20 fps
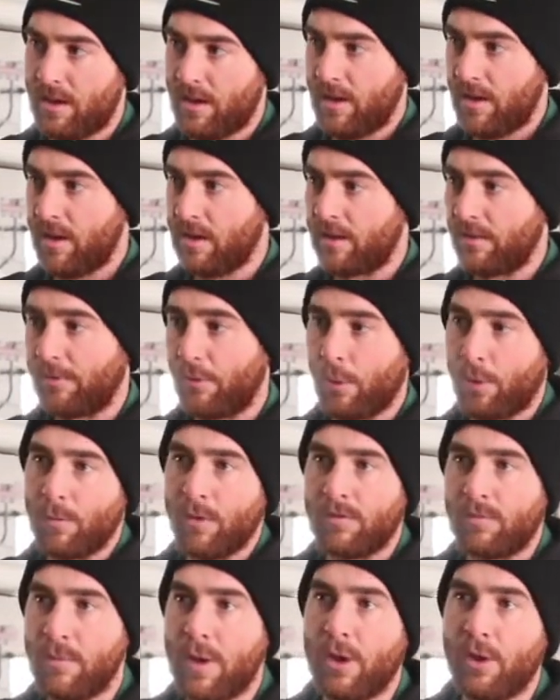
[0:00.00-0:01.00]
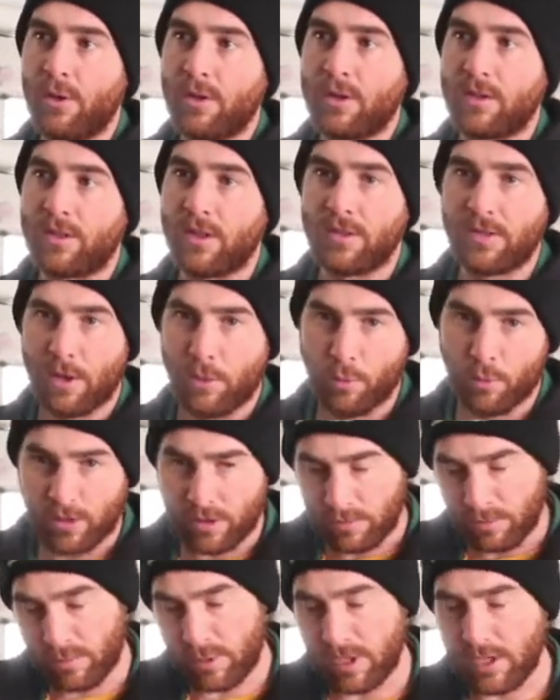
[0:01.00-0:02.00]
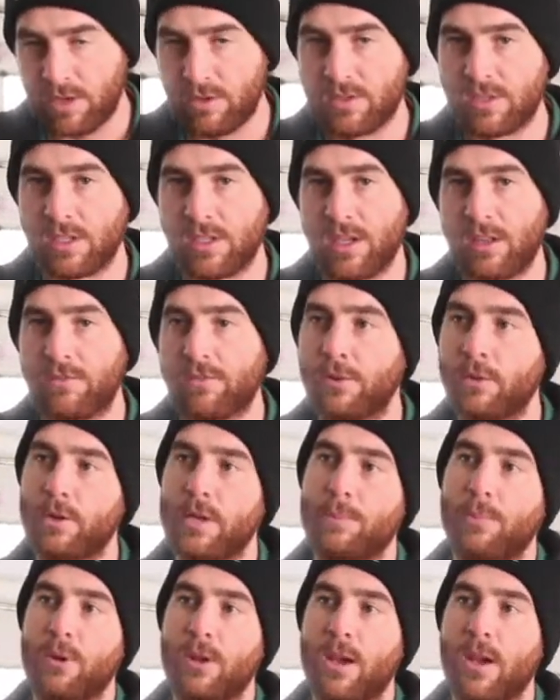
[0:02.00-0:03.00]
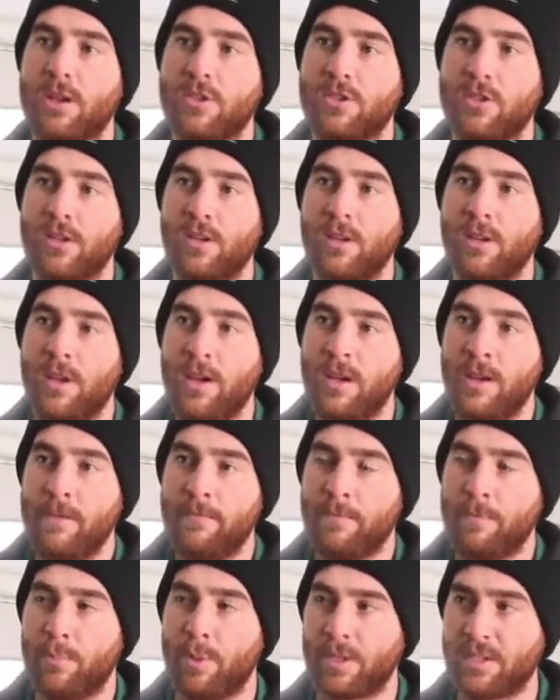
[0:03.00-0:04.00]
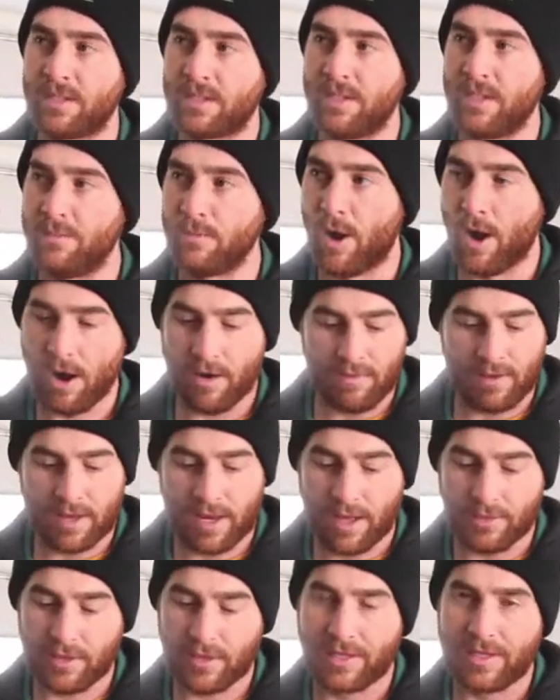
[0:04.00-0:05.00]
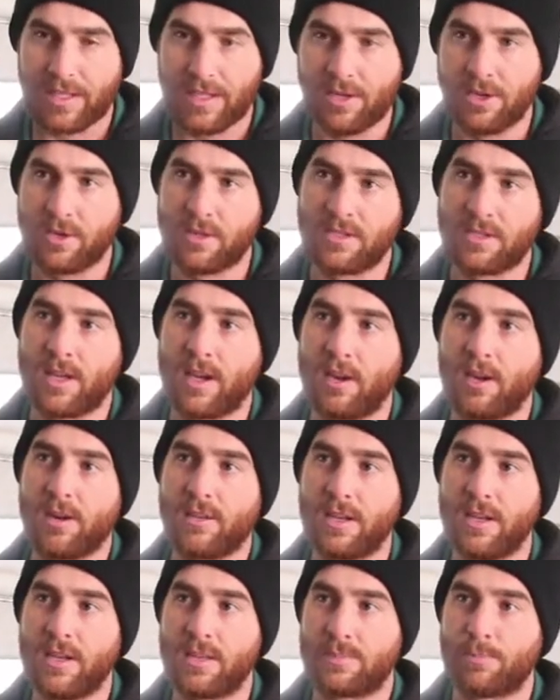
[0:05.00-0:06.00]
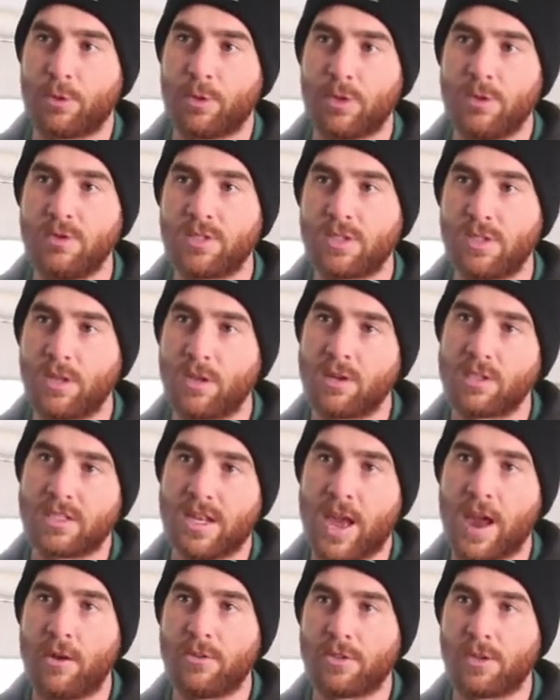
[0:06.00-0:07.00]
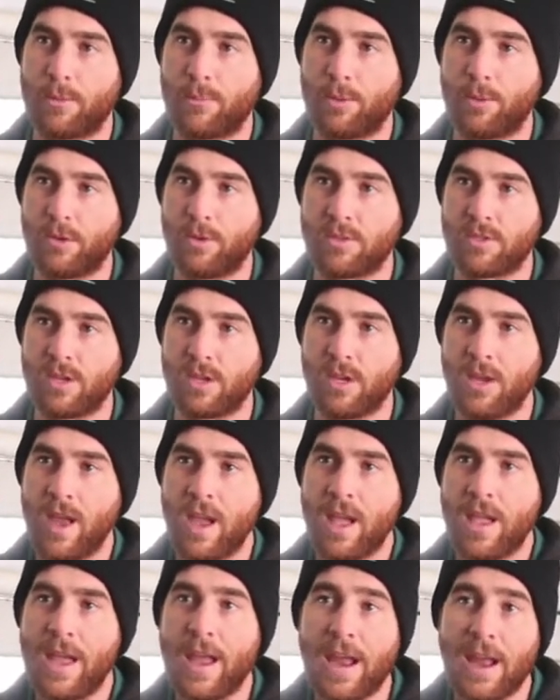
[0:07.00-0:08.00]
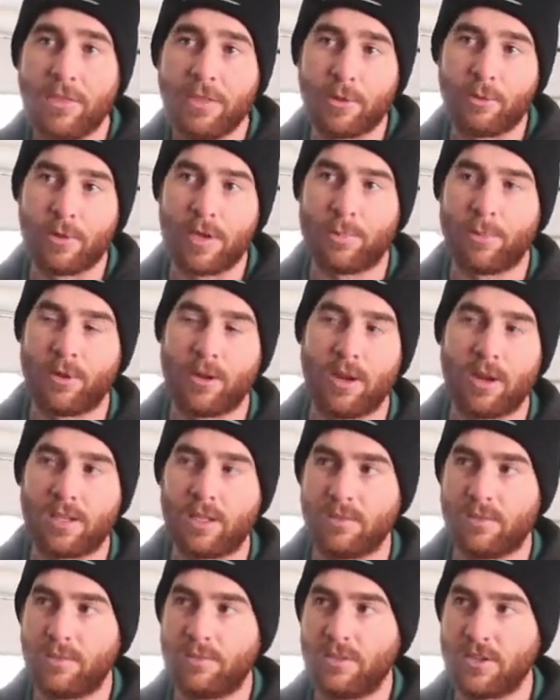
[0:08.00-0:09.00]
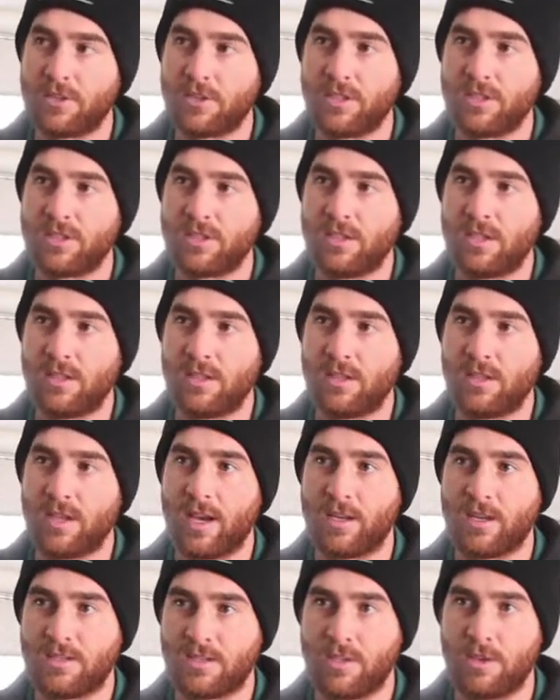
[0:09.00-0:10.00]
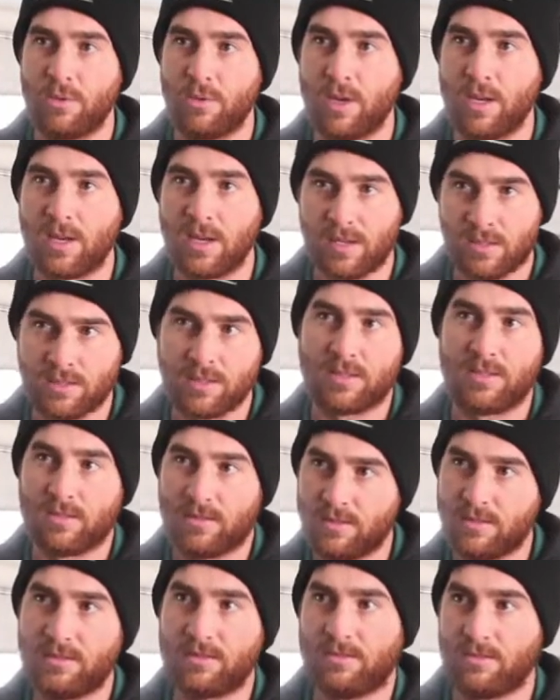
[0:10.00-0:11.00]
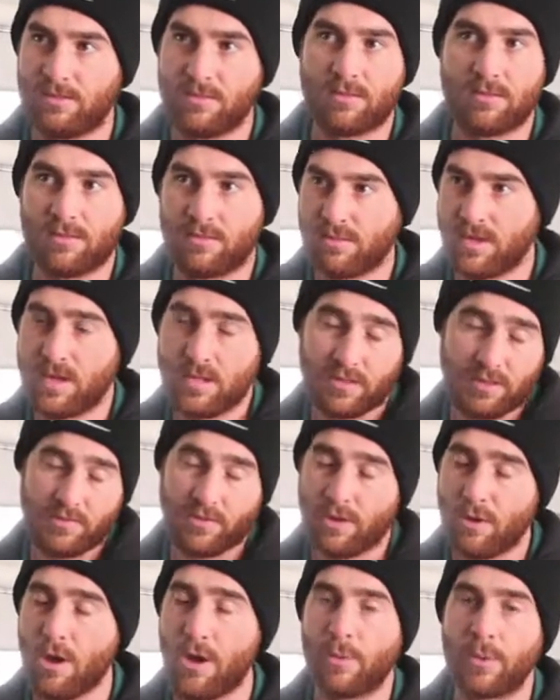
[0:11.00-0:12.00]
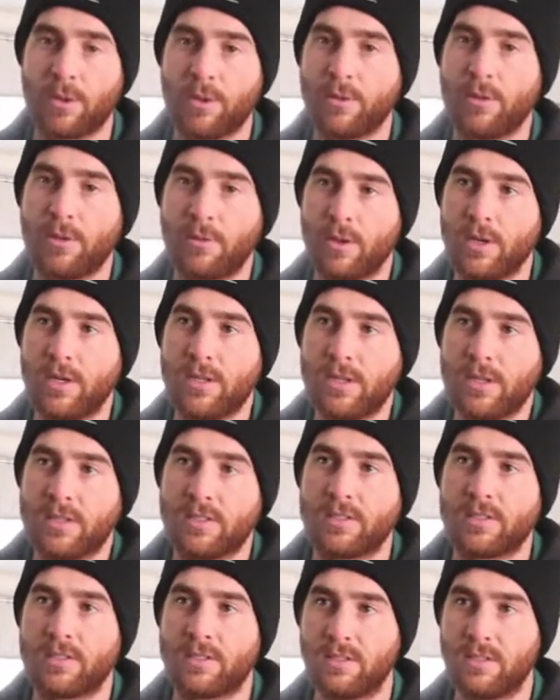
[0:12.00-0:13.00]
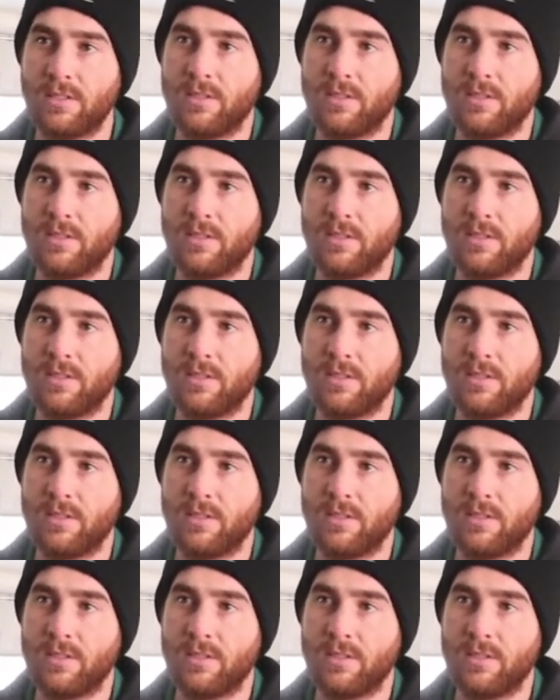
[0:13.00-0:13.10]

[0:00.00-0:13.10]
in the form of milk, that they wouldn't be using it for reproduction. But to see Marvin at the liters that he's producing or his cows are producing, and the reproductive efficiency that he's doing is phenomenal. It really is.